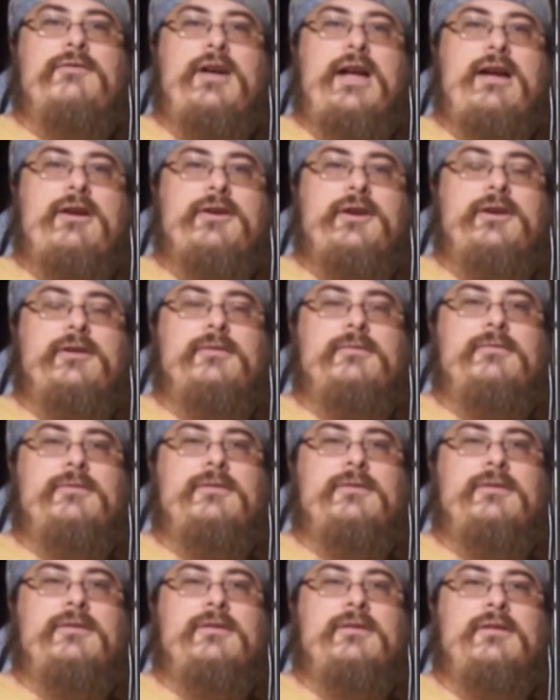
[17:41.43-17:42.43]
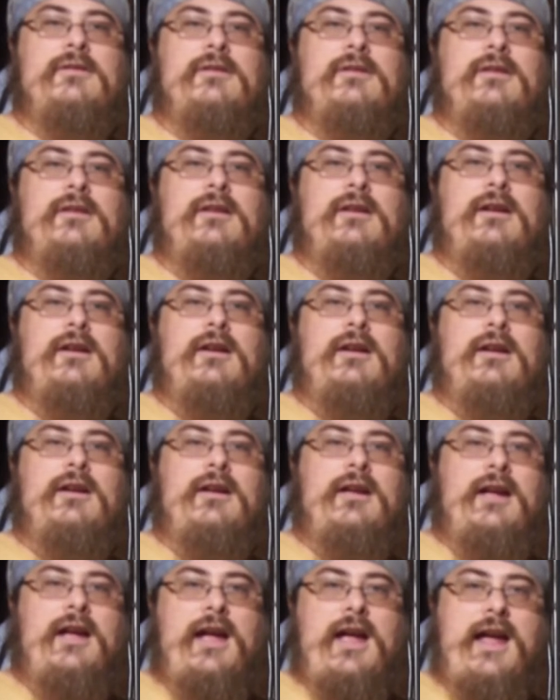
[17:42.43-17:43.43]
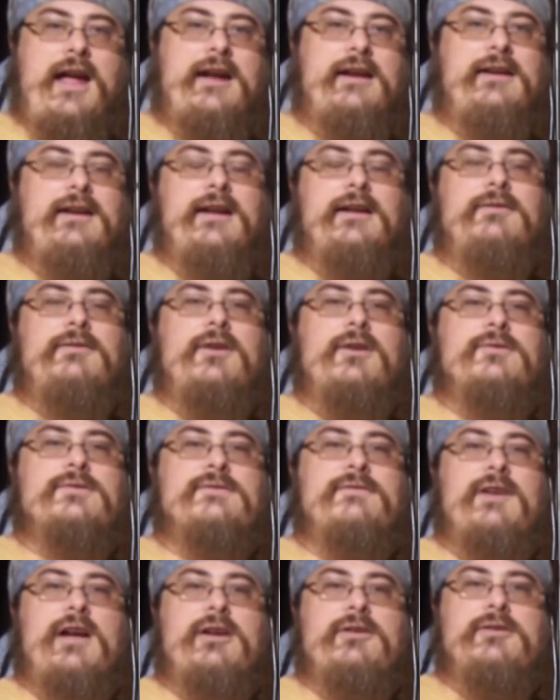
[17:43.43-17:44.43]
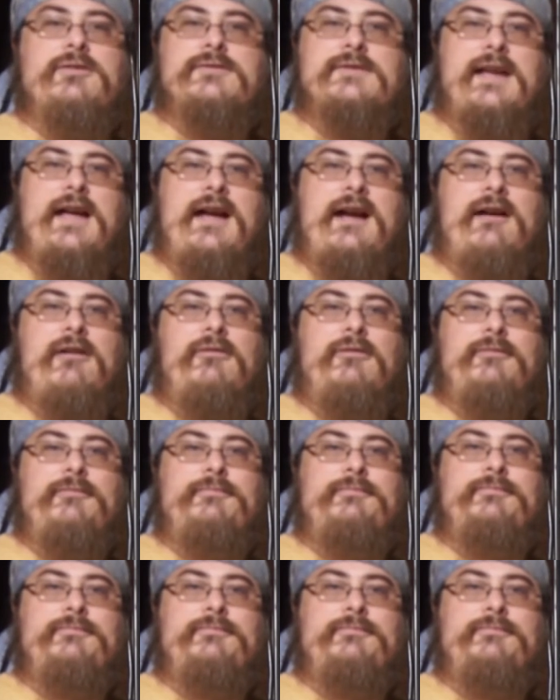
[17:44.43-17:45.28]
value and get those values out.